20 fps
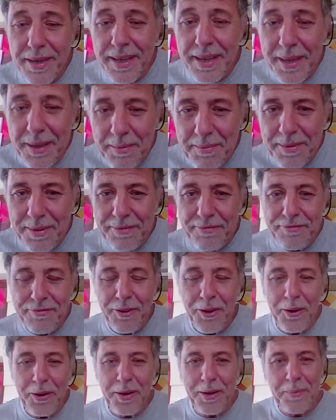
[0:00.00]
Really, I'm
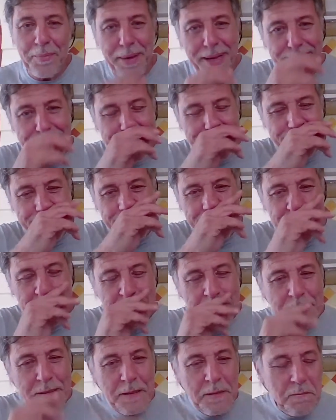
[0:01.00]
falling to bits.
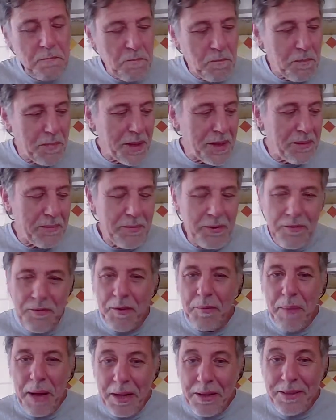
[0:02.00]
But
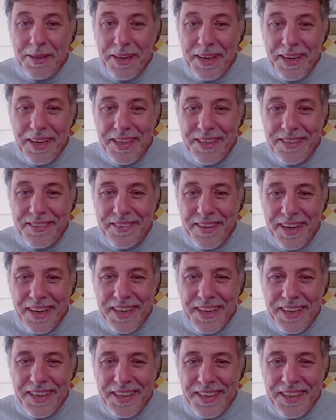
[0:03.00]
formaldehyde,
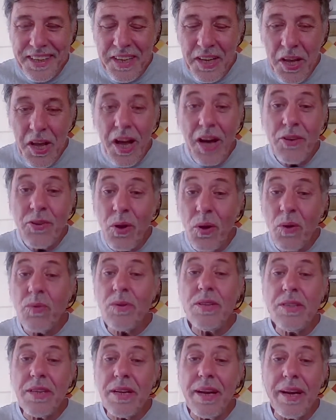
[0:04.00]
right? And not only
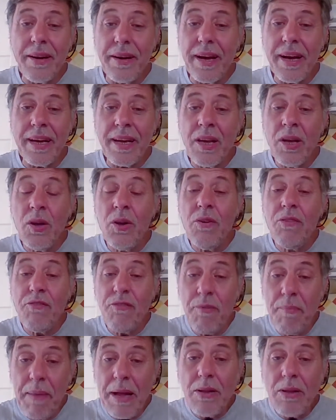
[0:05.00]
that, right?
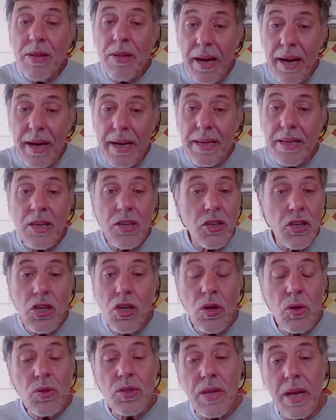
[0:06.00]
Formaldehyde, they
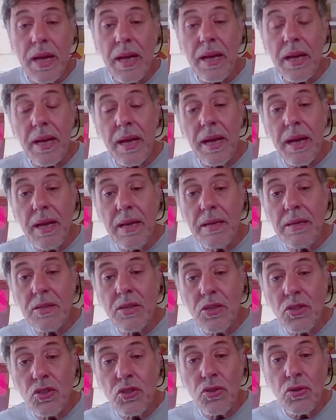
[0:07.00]
use it in
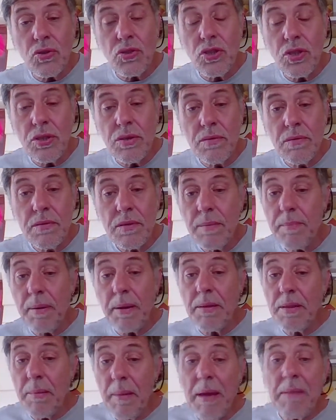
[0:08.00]
construction. They,
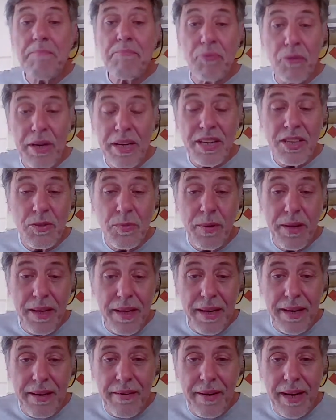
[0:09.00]
they make bricks with
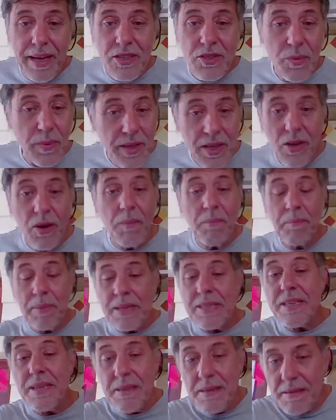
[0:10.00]
it, right? So when they're not
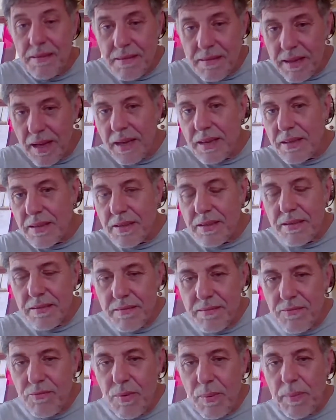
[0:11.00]
busy, like
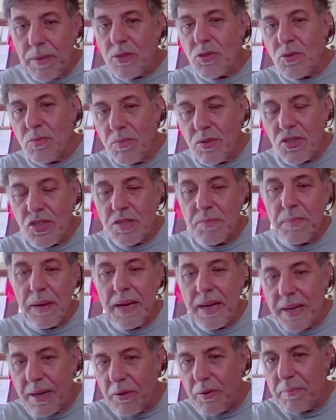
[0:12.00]
ripping someone's
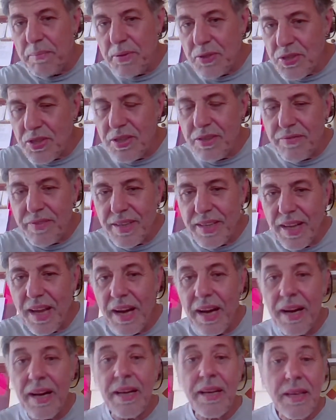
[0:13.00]
spine out and preserving
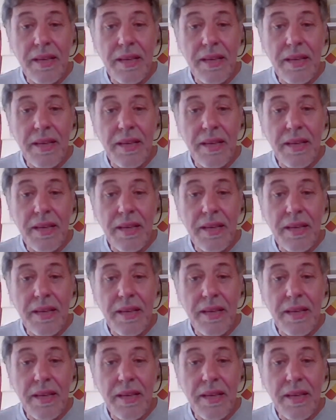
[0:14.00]
that.